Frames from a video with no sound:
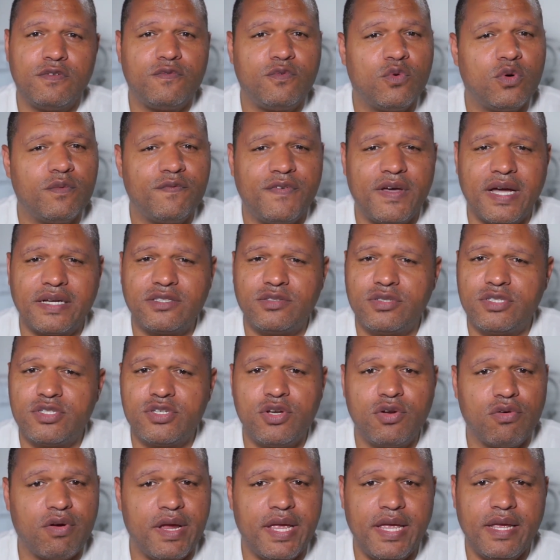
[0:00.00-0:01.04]
The form factor
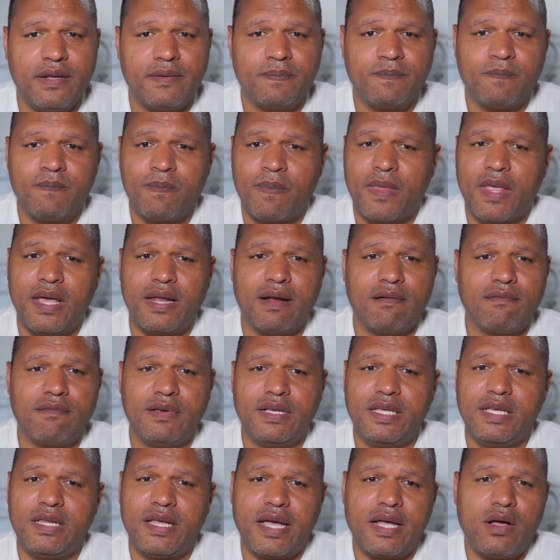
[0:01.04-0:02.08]
is great and I
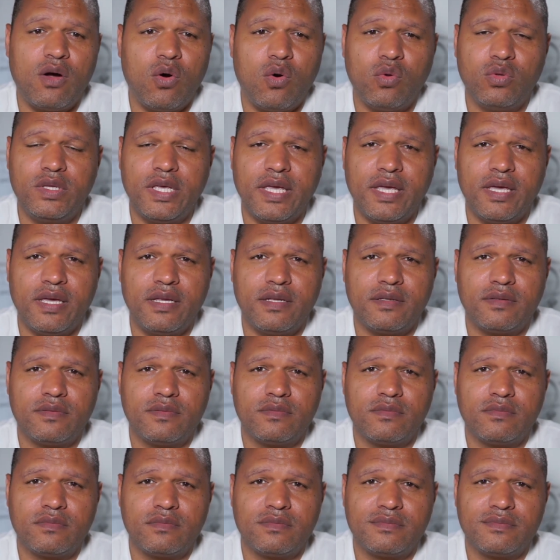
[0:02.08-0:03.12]
really like holding it.
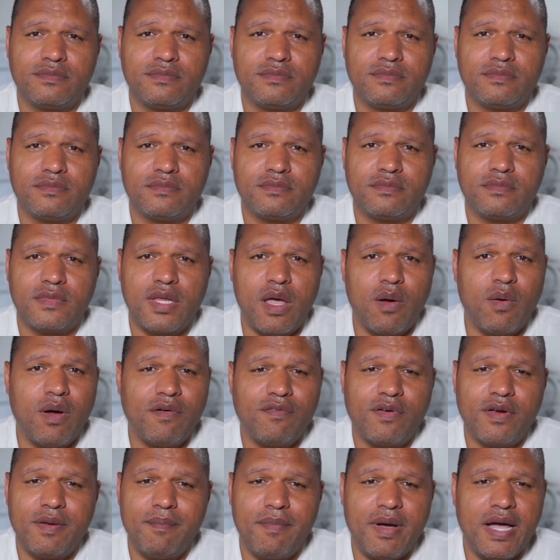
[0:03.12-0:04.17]

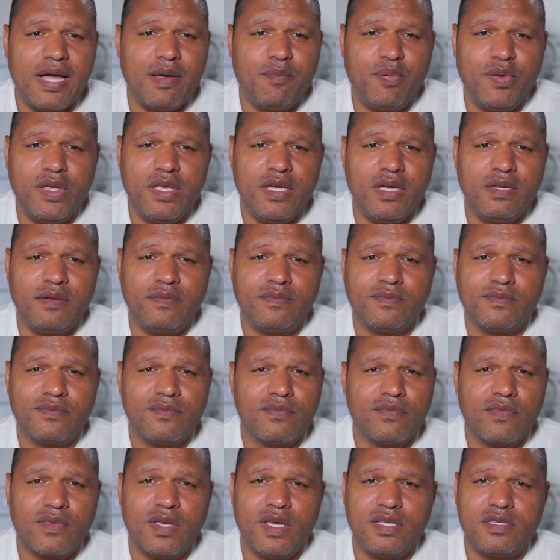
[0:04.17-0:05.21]
However, in my opinion,
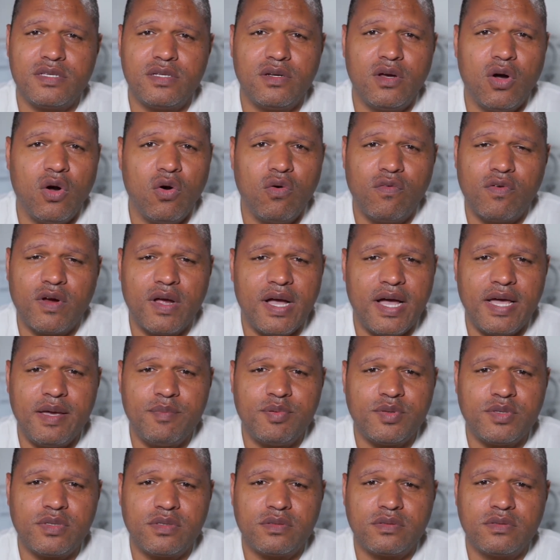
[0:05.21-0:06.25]
it's an
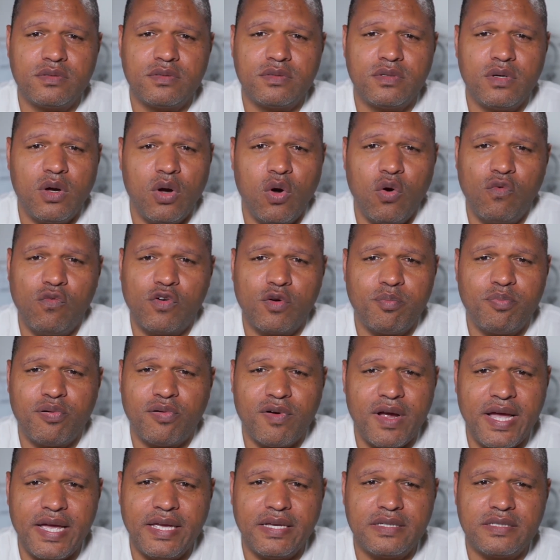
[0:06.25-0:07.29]
overhyped,
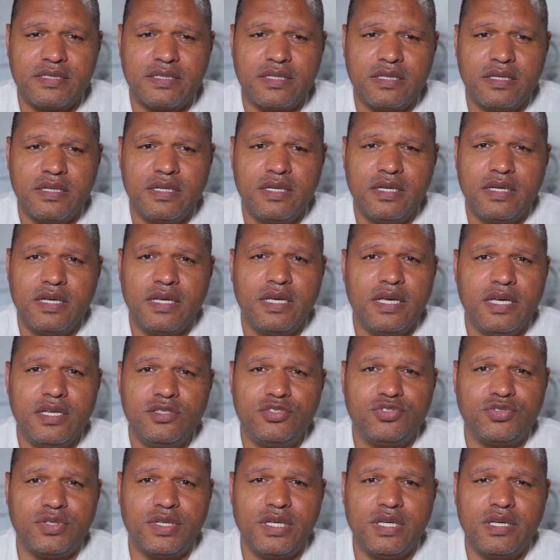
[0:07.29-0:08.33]
overpriced
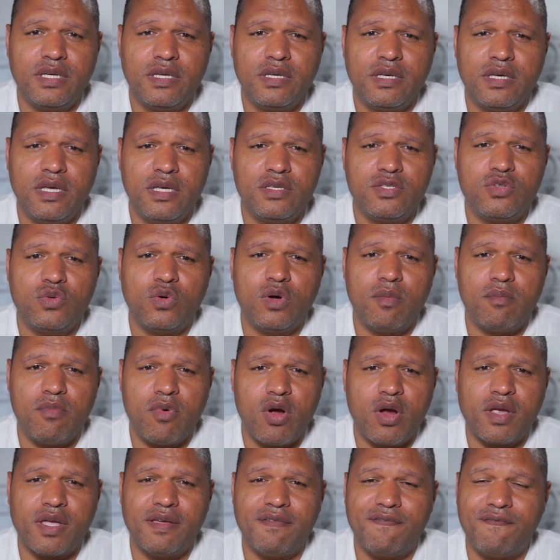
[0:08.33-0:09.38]
entry into a
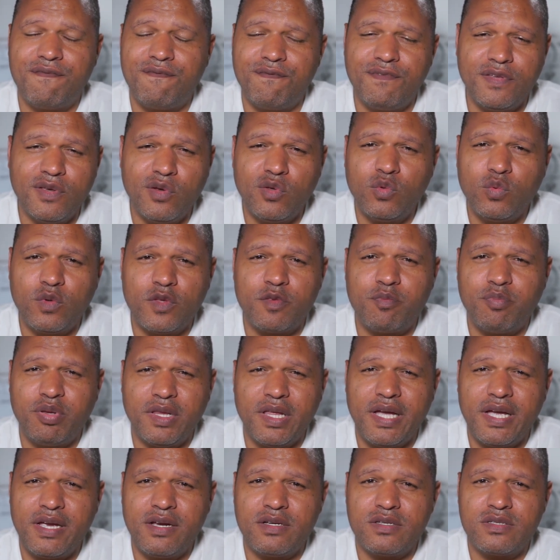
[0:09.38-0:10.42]
market filled with
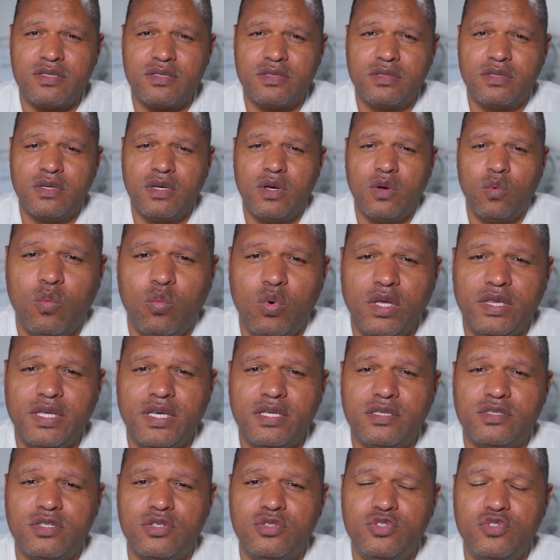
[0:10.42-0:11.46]
players
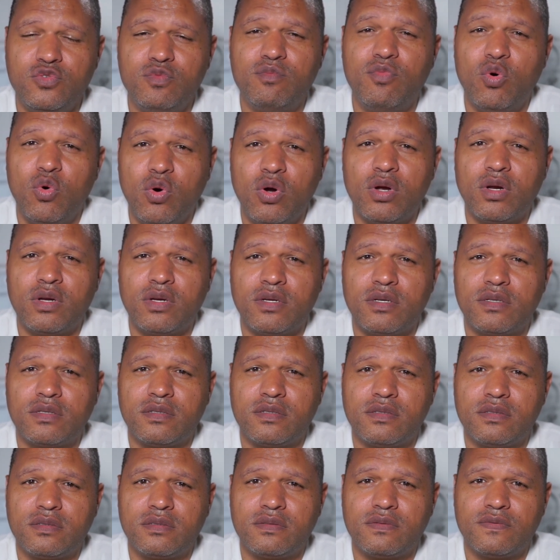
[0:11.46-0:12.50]
willing to do more
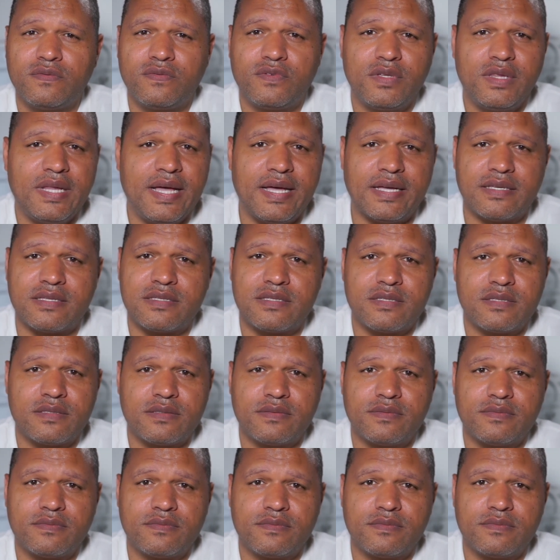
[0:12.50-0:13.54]
for
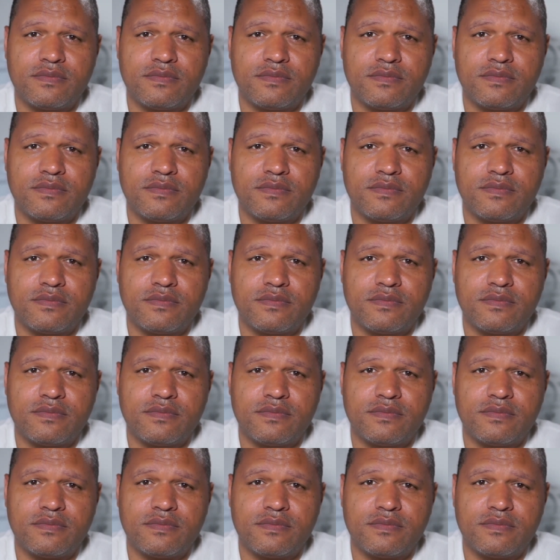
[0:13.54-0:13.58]
less.